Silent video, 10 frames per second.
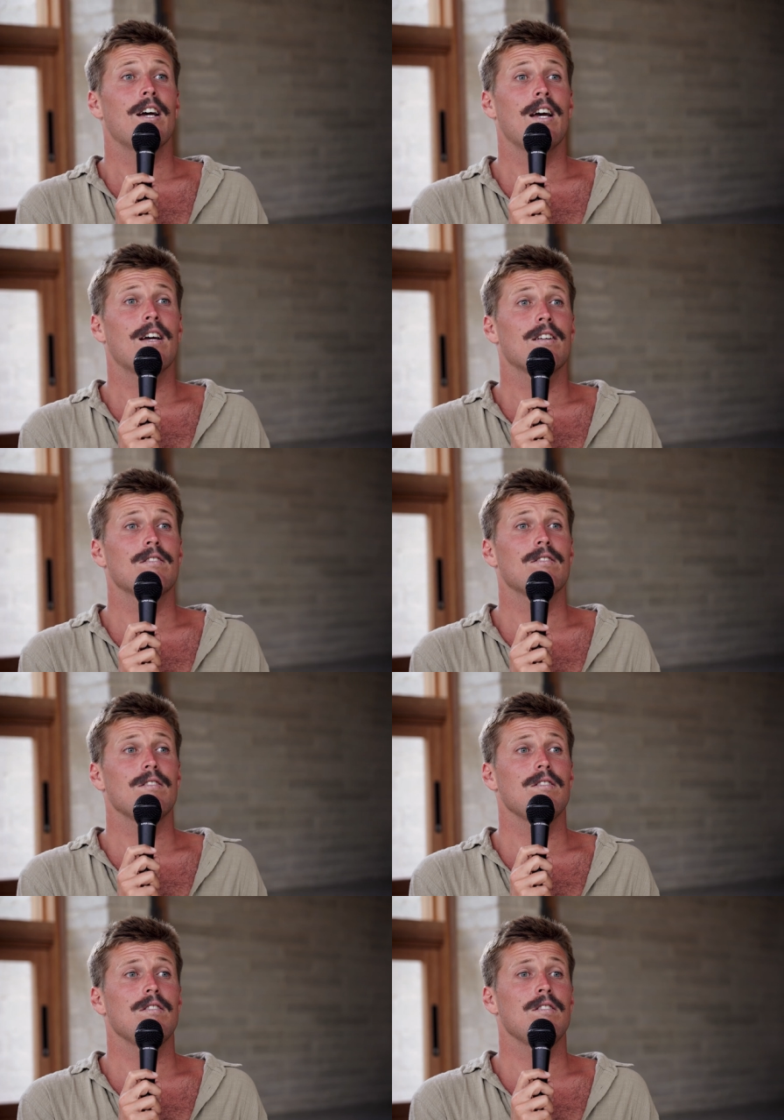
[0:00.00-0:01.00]
And,
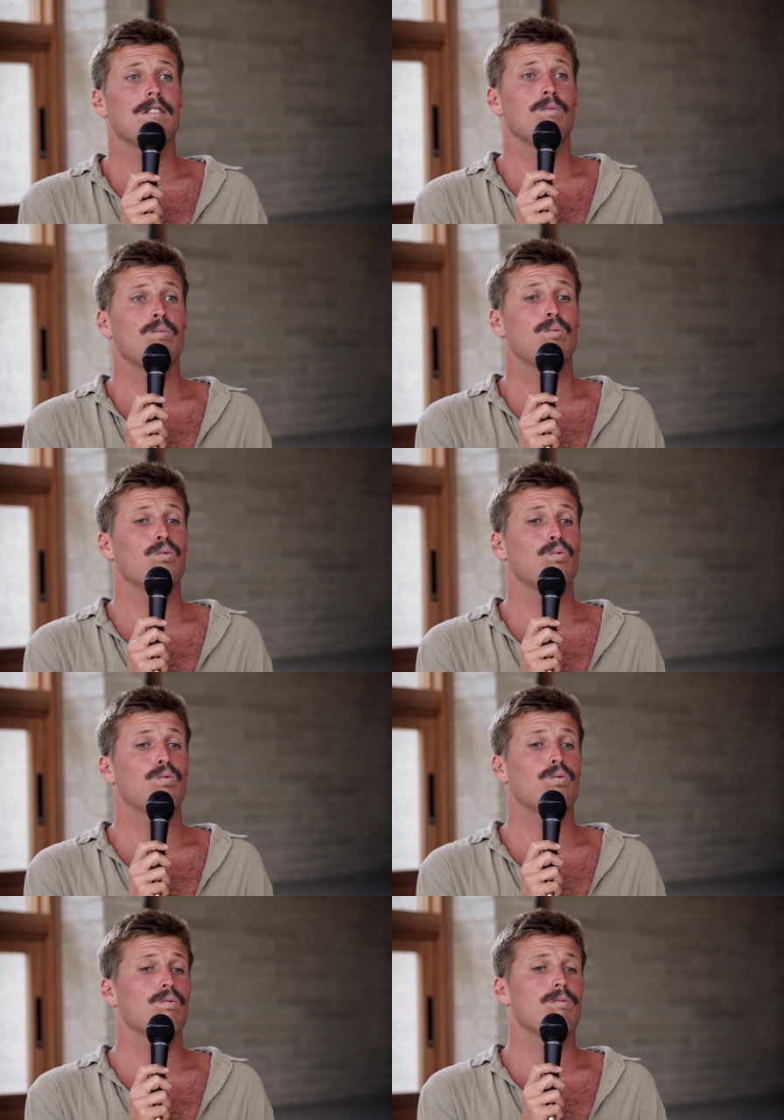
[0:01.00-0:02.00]
you
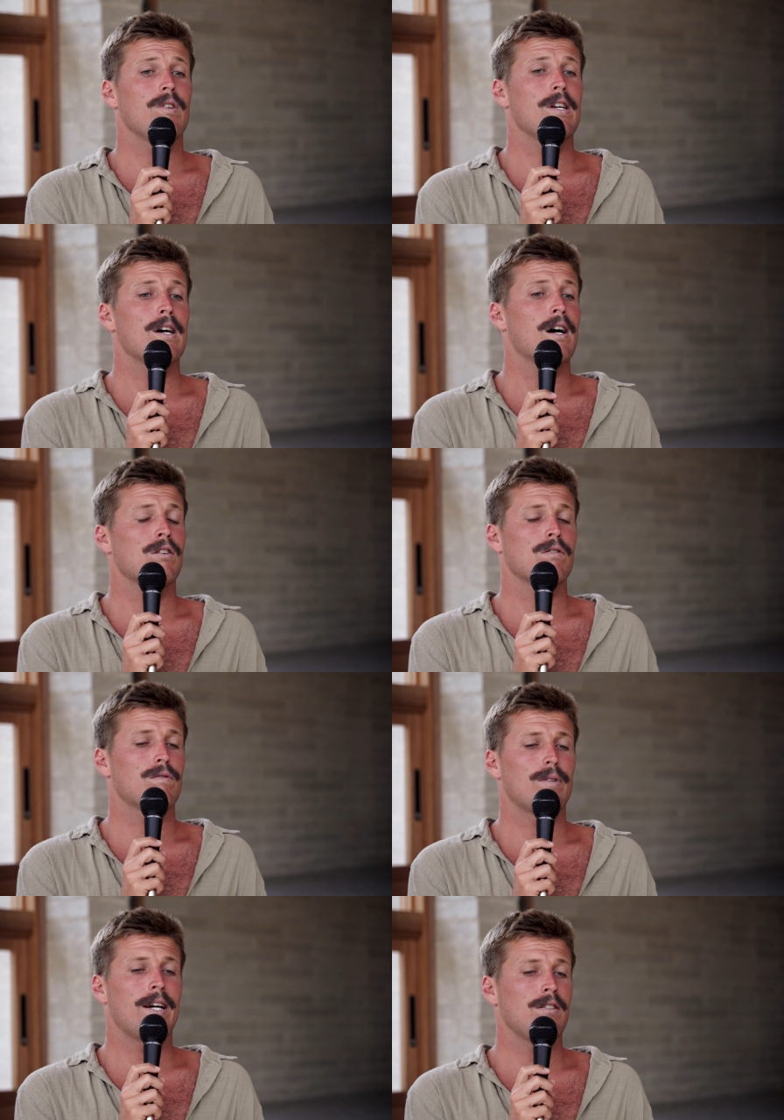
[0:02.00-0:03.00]
know, the art
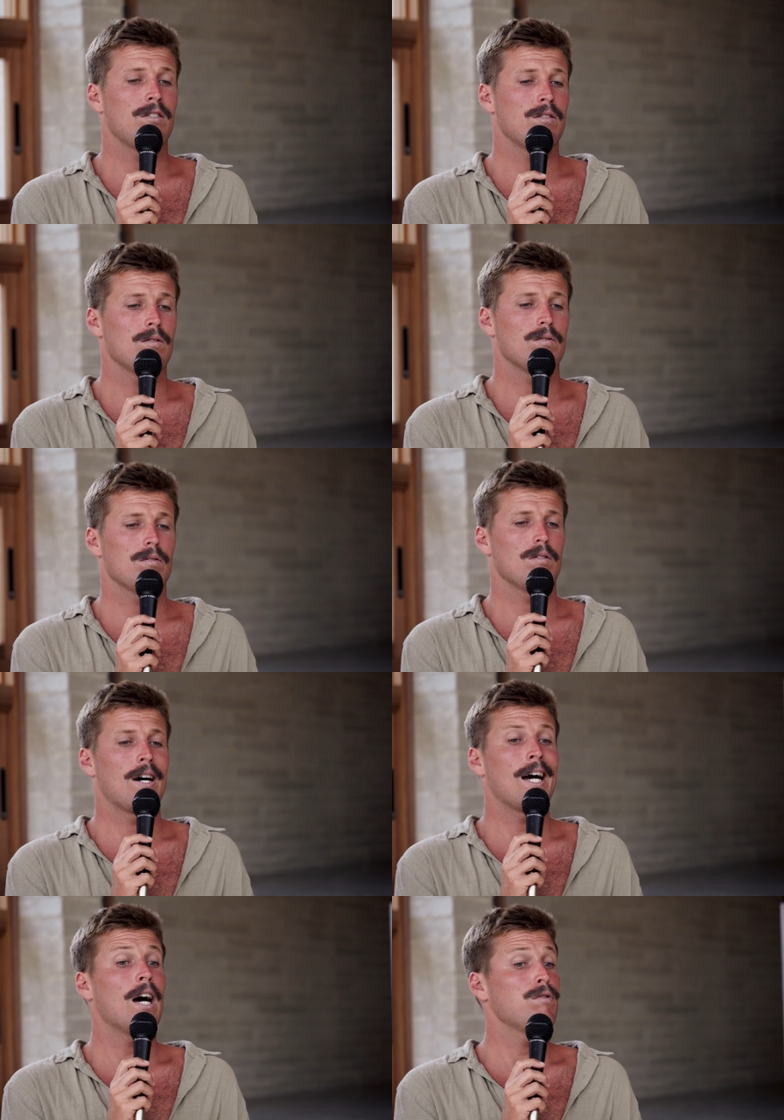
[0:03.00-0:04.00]
of rest.
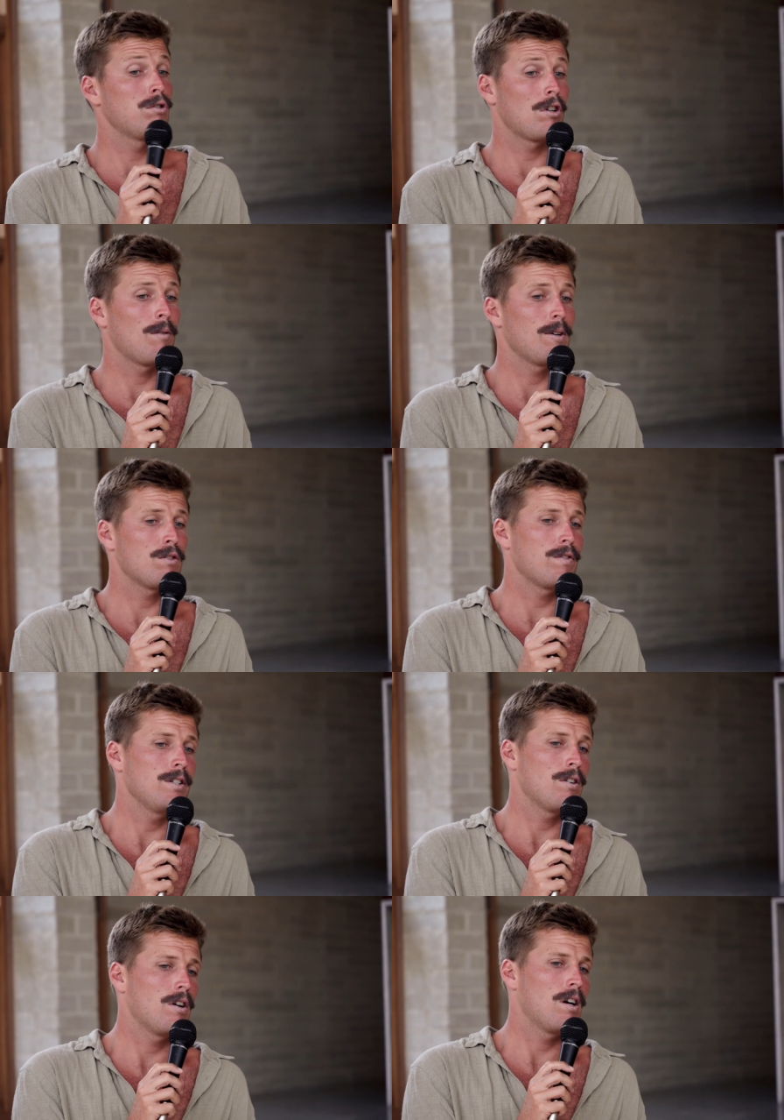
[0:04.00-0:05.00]
I have so much free
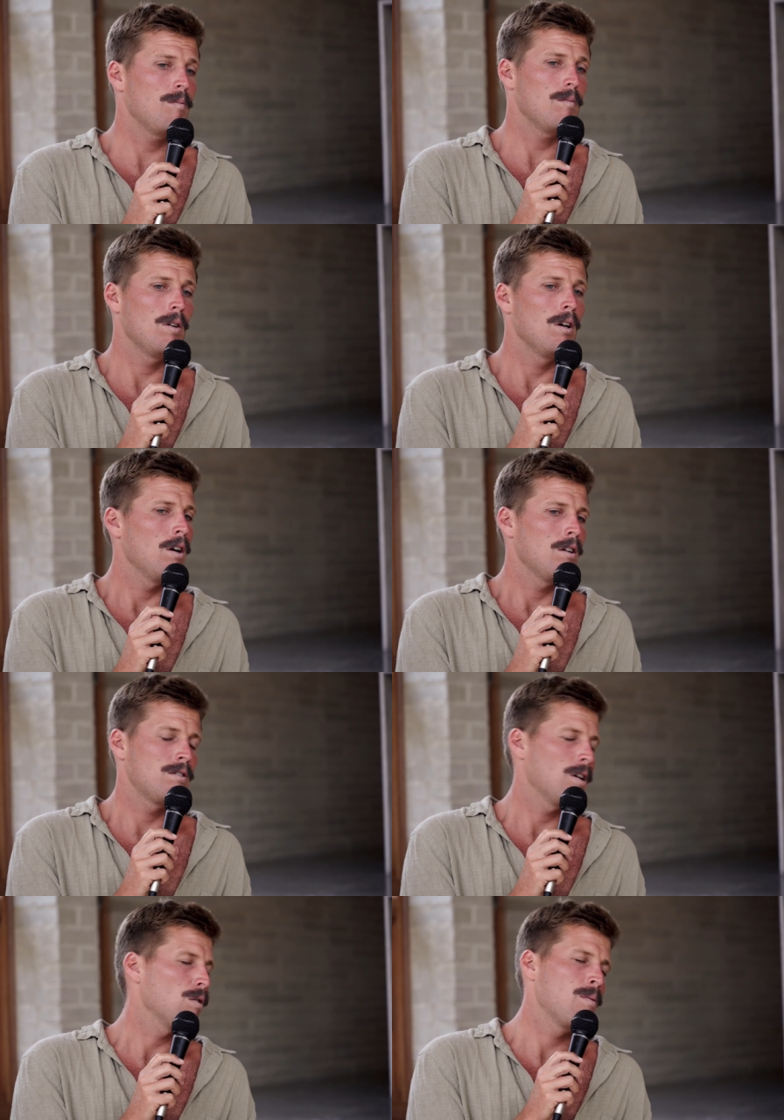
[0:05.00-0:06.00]
time.
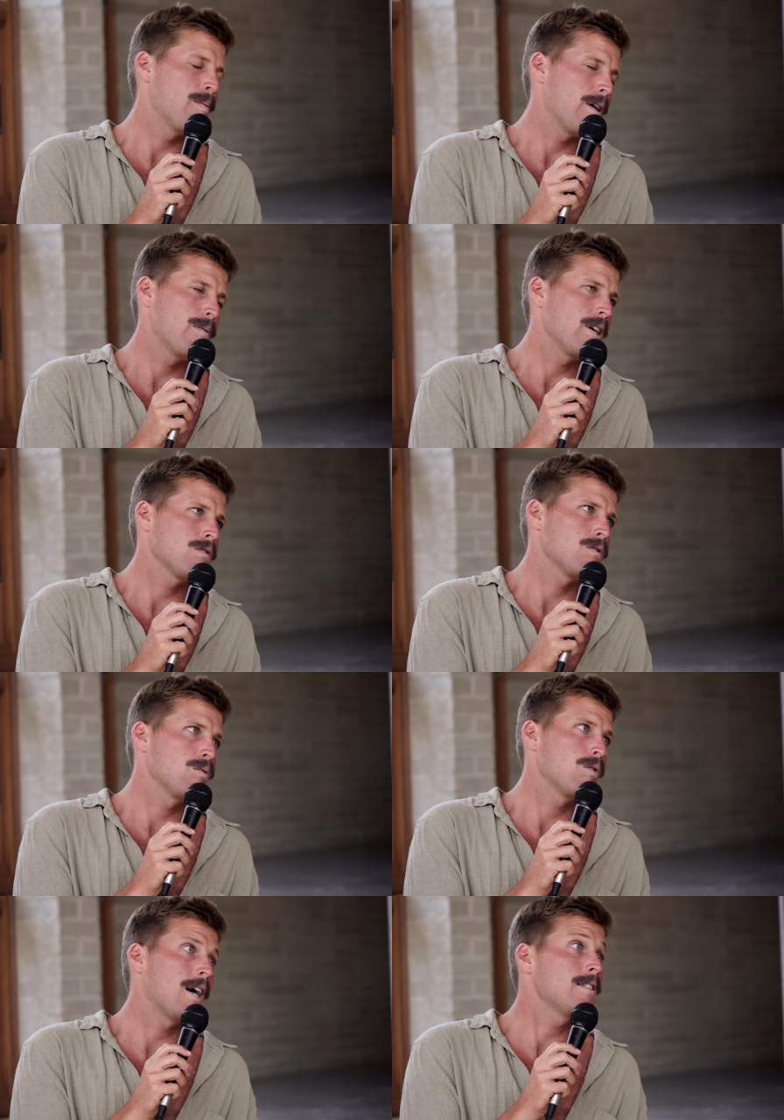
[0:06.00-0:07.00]
Seldom am I
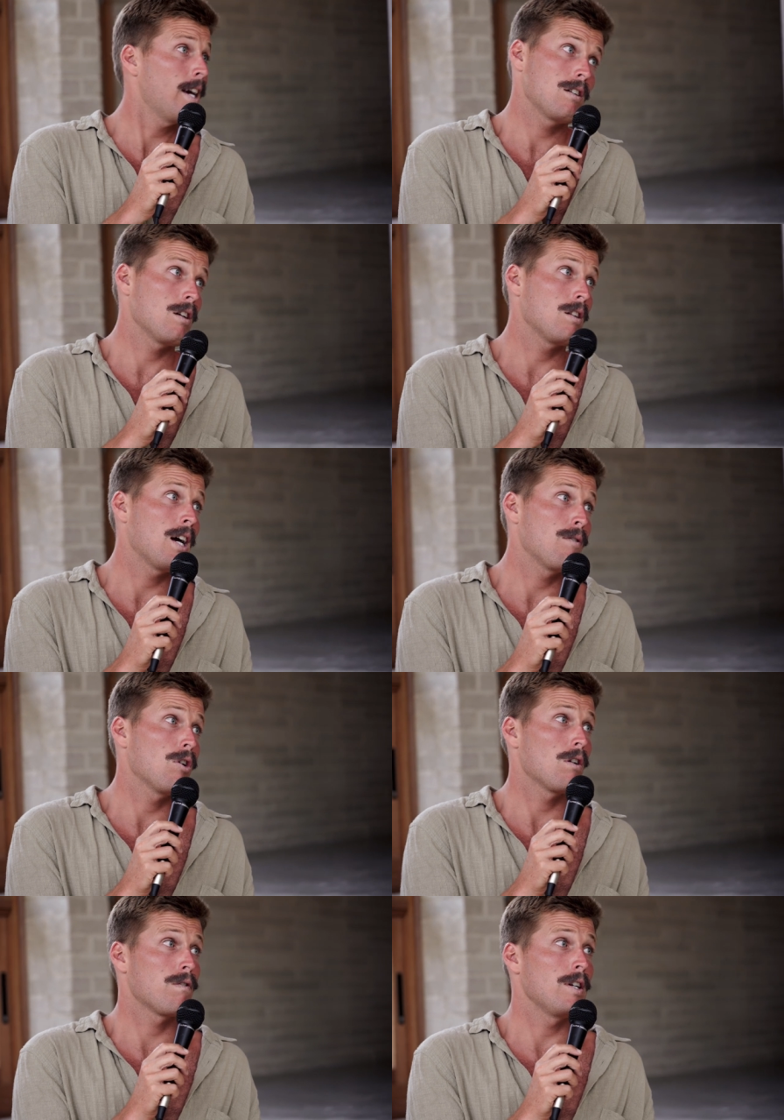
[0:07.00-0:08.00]
restful. I technically have a
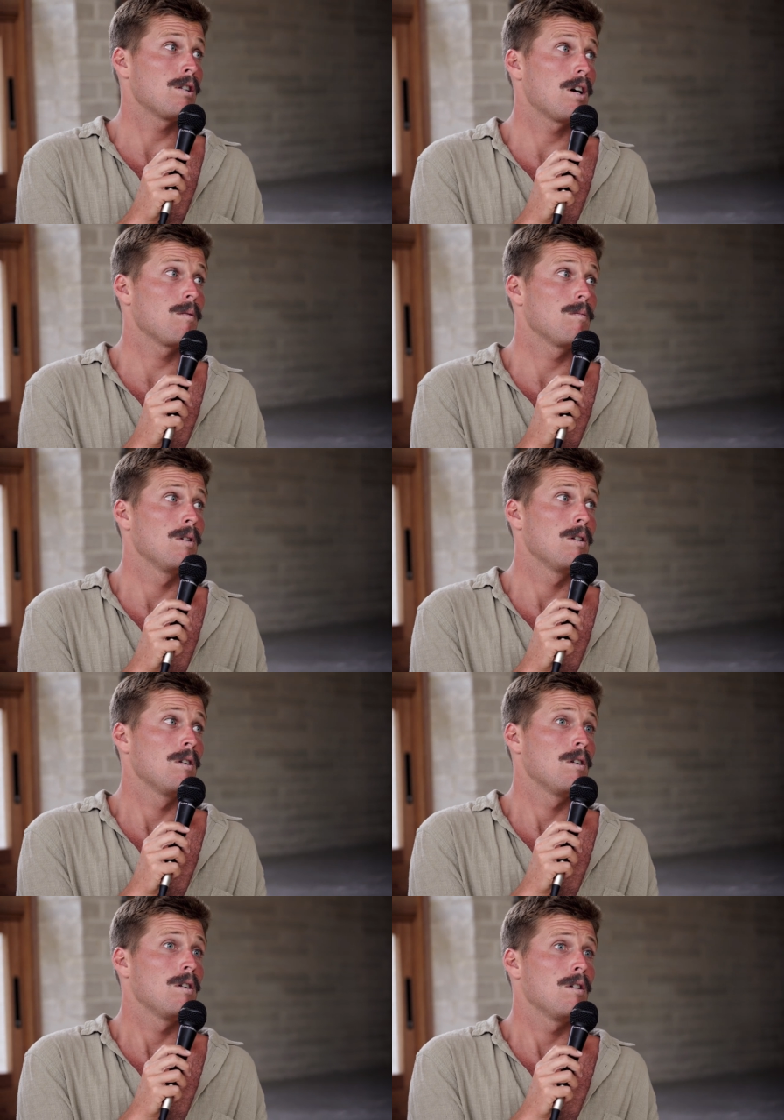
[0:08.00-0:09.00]
lot of free time,
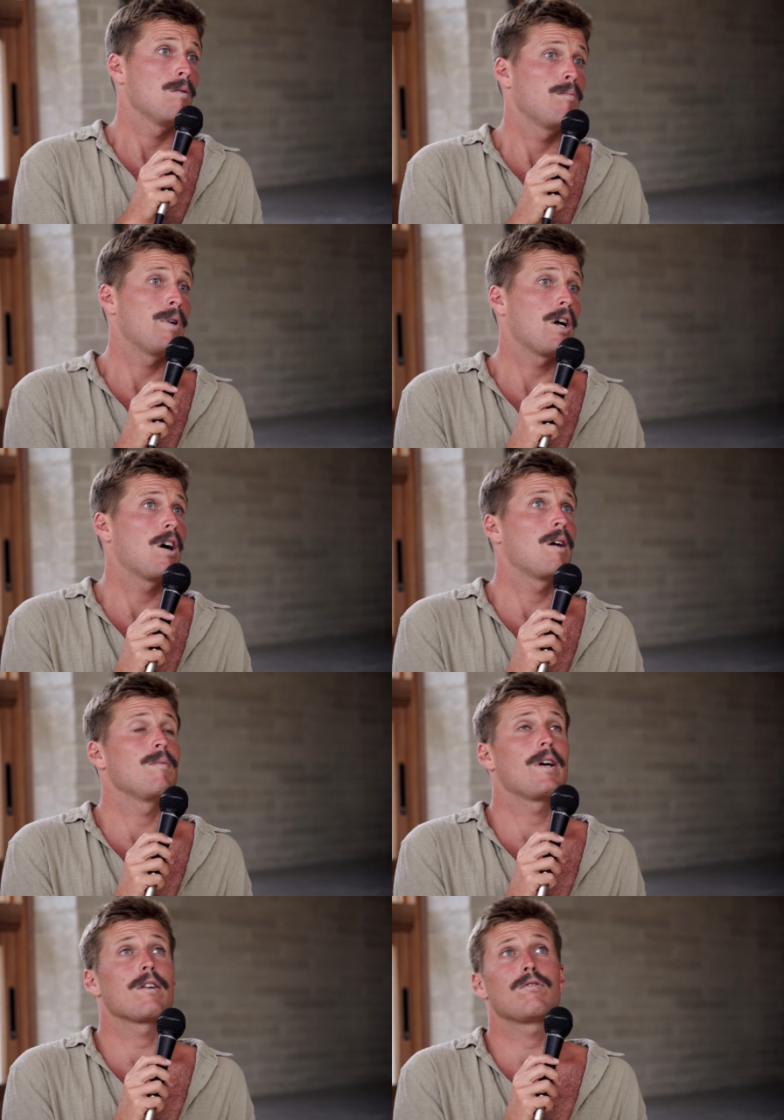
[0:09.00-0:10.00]
mm. but
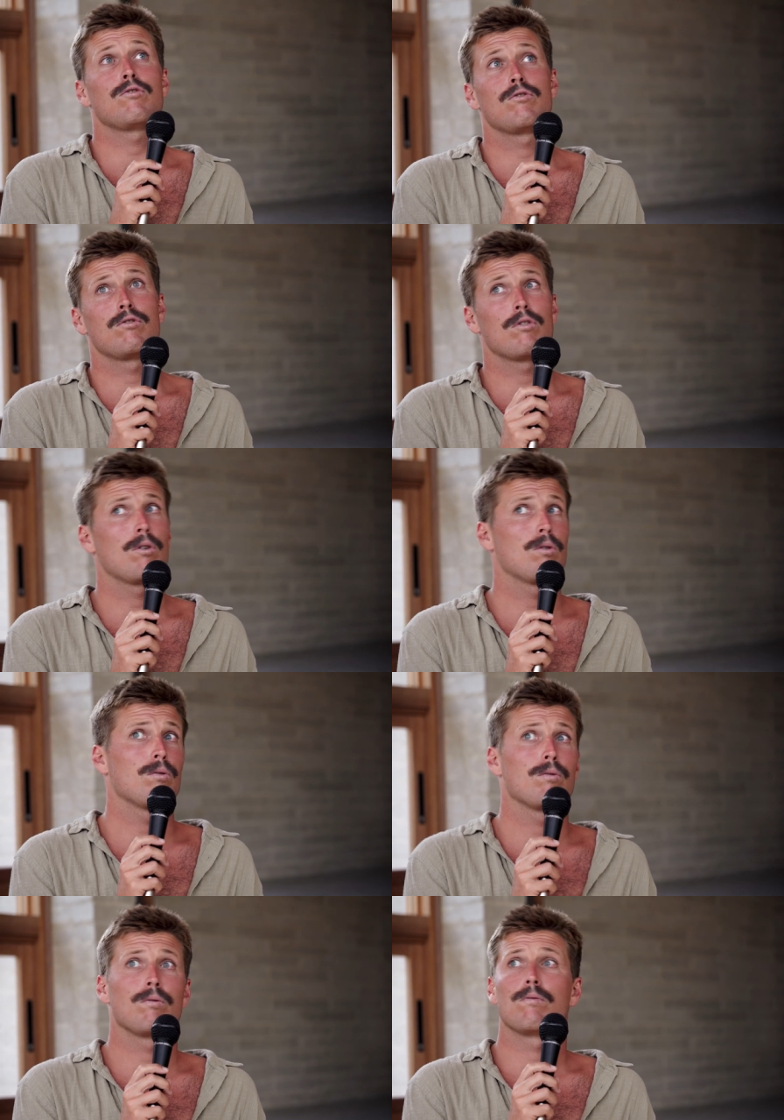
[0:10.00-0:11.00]
I'm like
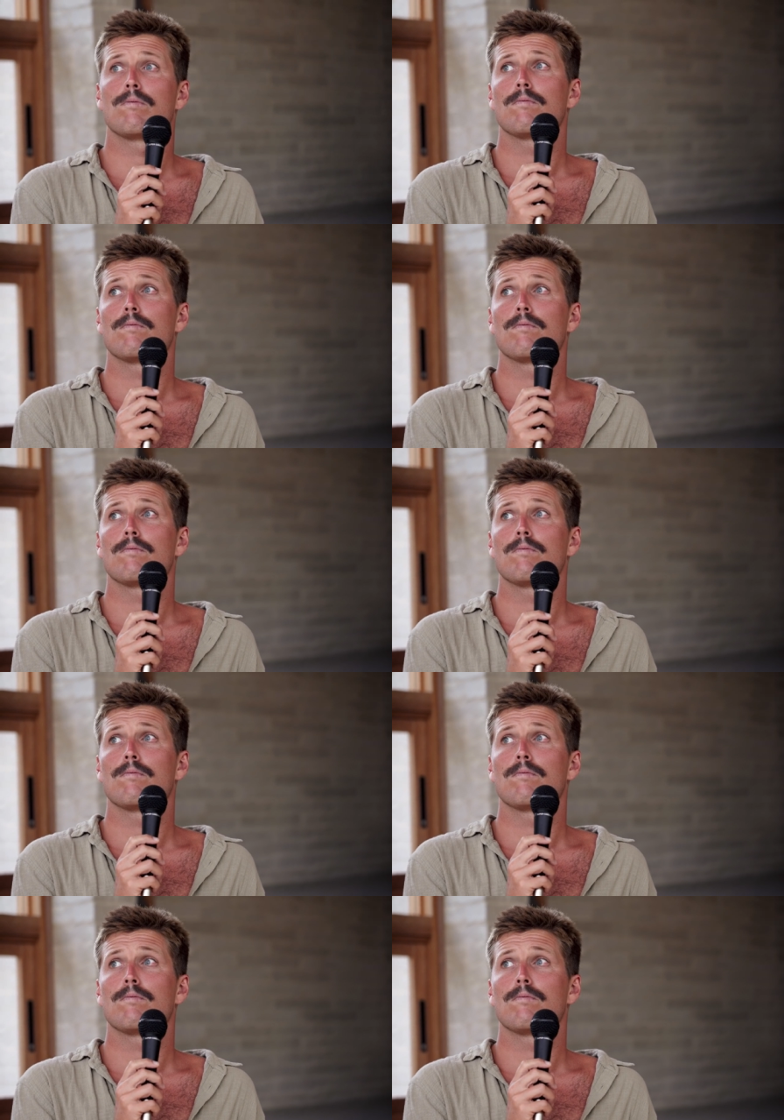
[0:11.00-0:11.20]
so,